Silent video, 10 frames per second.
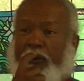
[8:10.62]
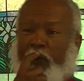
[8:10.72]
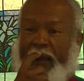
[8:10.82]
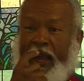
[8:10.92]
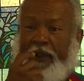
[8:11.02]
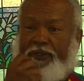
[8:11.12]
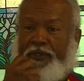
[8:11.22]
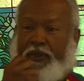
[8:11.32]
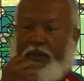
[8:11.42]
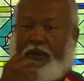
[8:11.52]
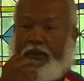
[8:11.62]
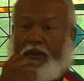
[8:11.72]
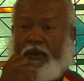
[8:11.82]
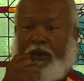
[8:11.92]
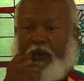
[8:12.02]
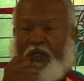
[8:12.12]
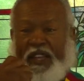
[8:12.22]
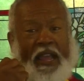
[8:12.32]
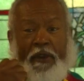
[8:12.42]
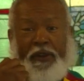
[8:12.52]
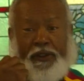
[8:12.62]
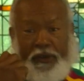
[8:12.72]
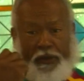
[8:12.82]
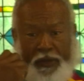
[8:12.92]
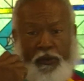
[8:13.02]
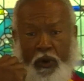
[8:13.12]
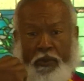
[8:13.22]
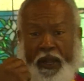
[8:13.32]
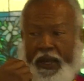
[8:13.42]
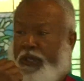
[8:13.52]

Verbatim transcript: we have the character that we're being